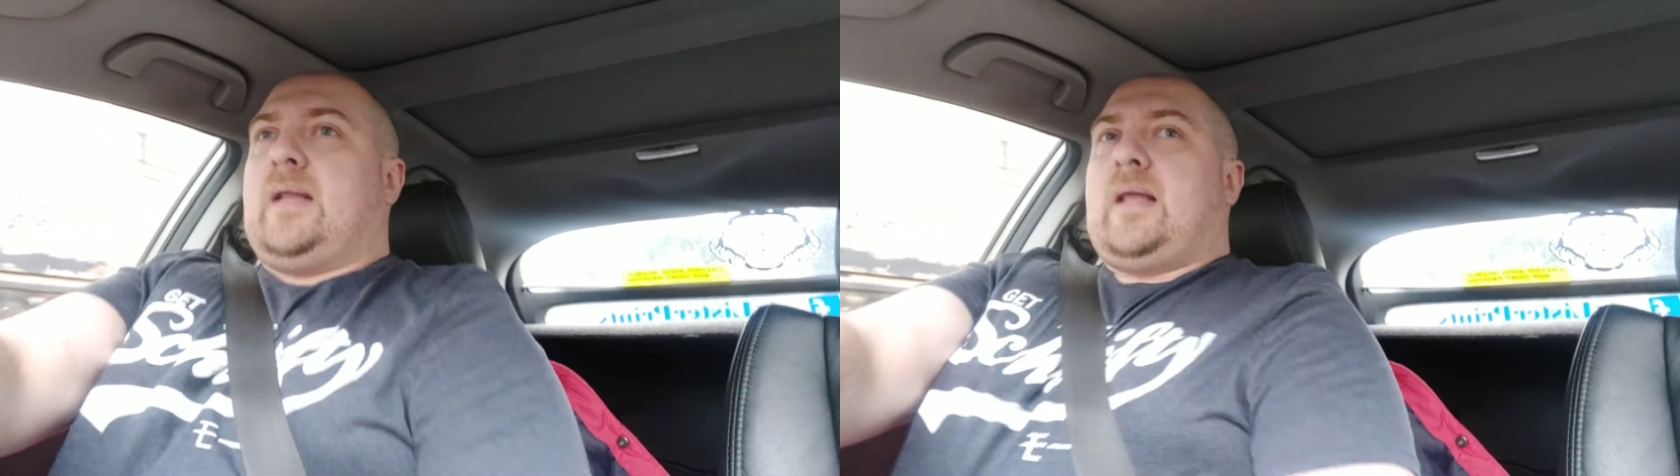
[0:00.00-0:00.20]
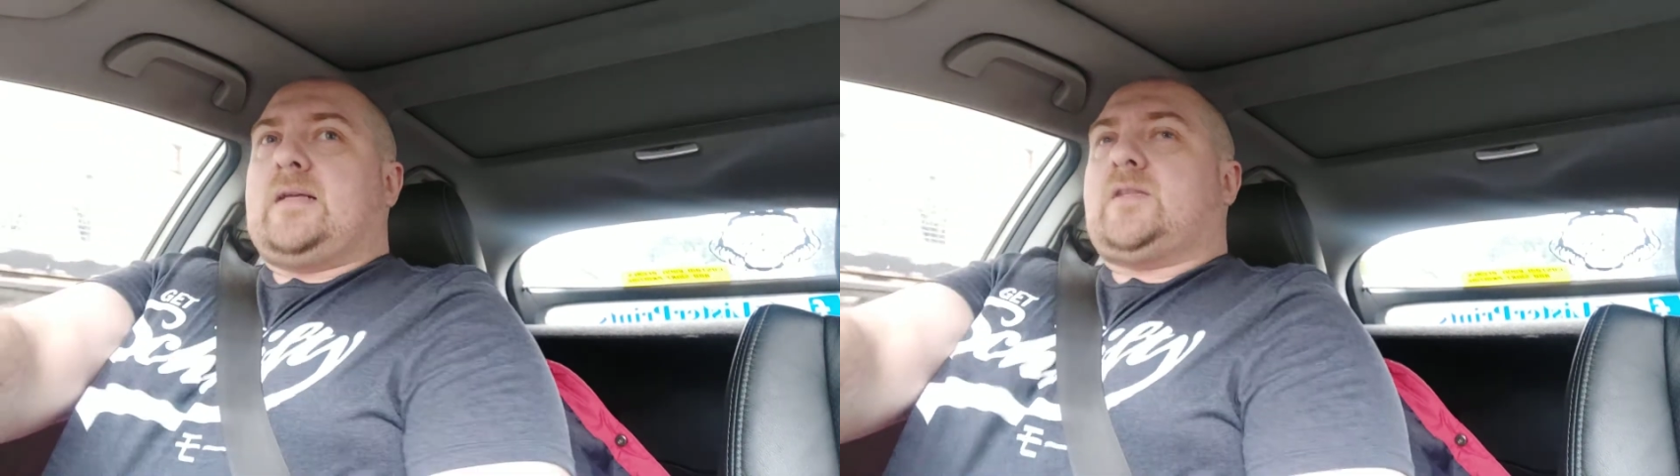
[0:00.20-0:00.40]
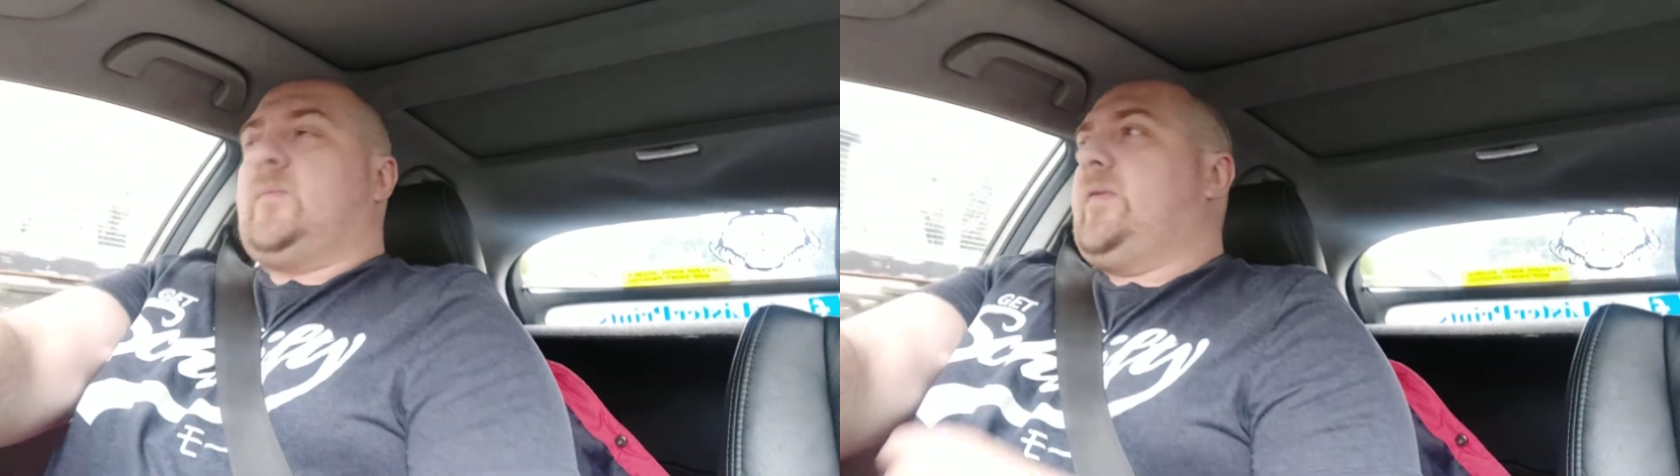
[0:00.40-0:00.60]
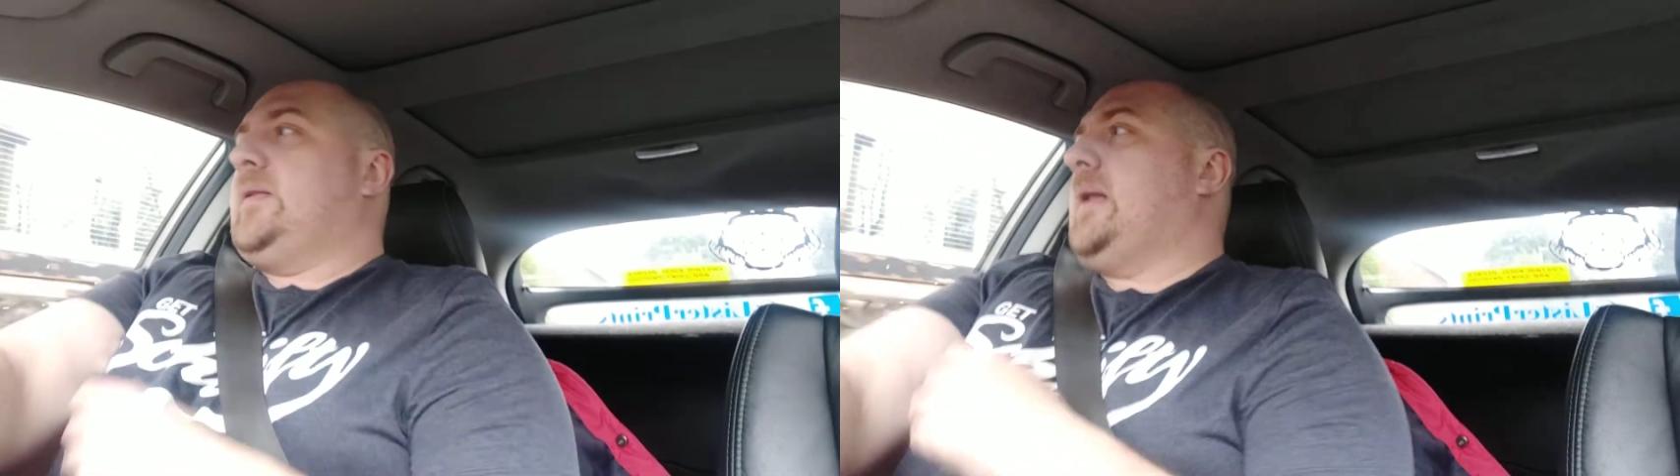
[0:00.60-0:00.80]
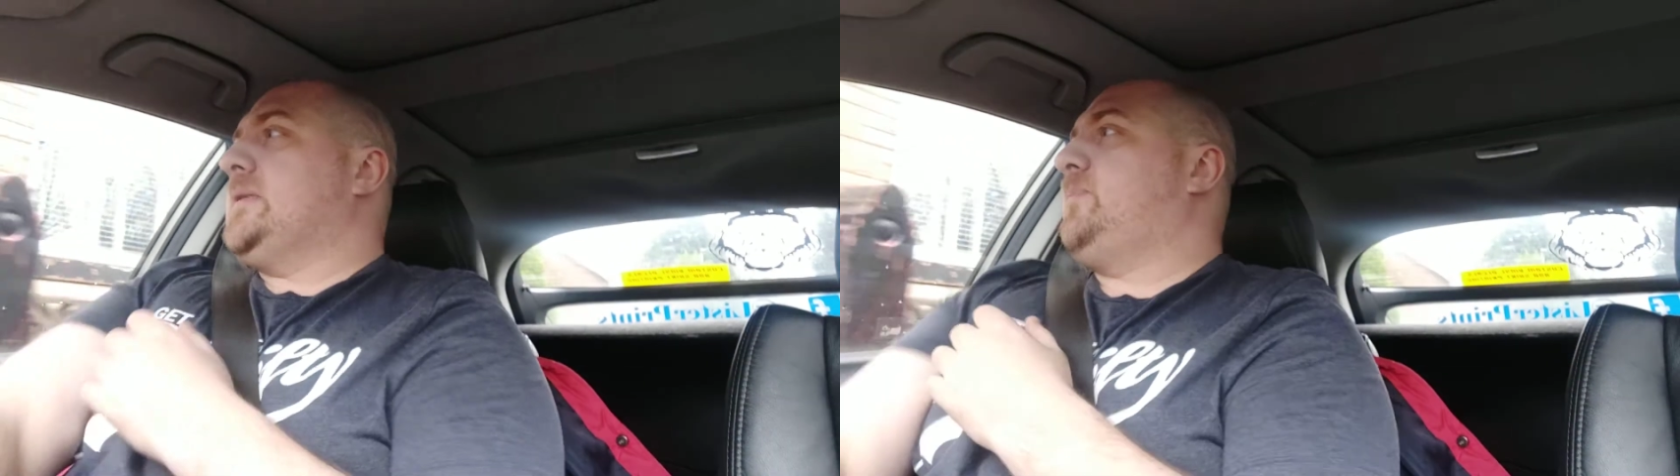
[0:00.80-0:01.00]
and that's
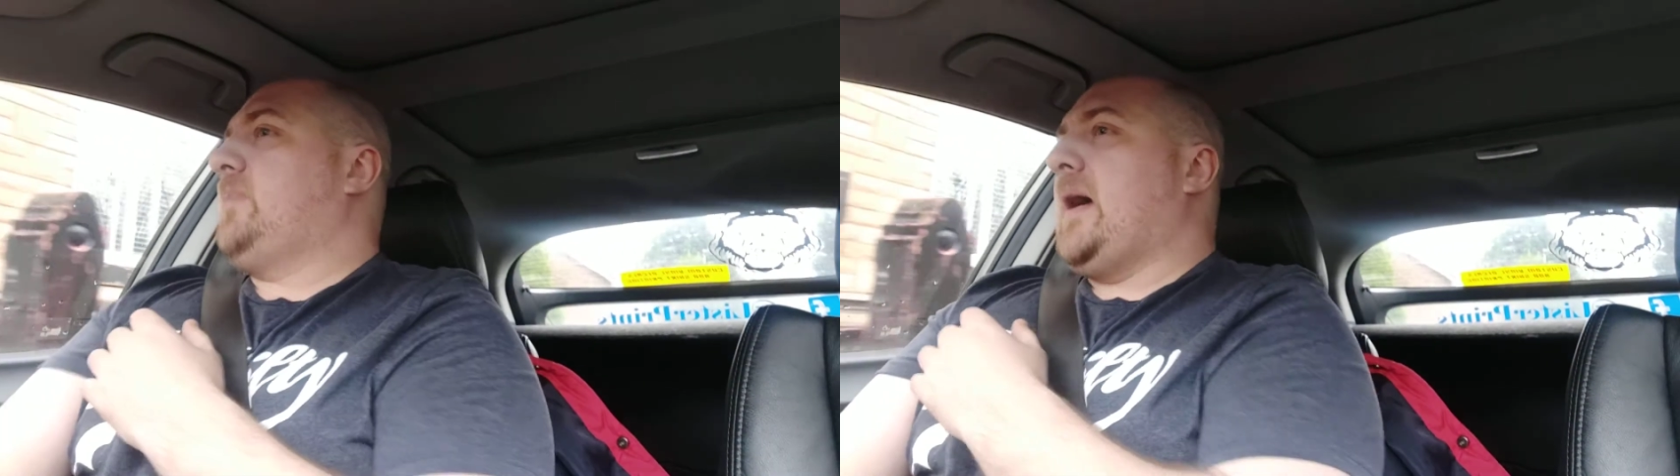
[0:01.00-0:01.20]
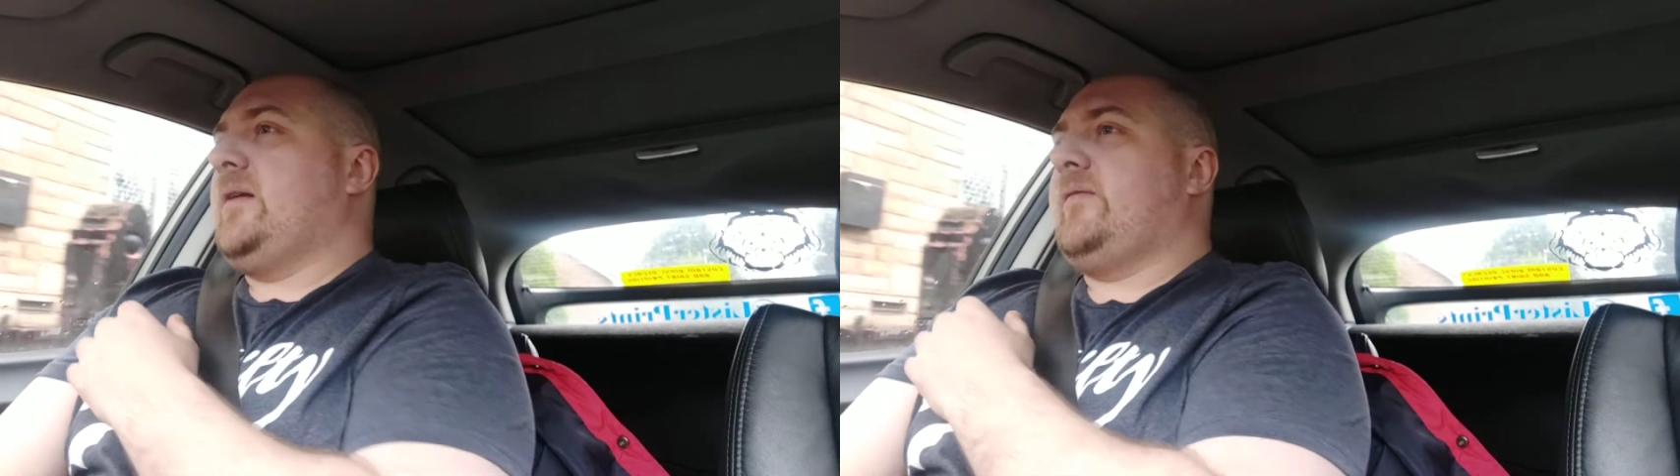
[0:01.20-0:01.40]
something that's kind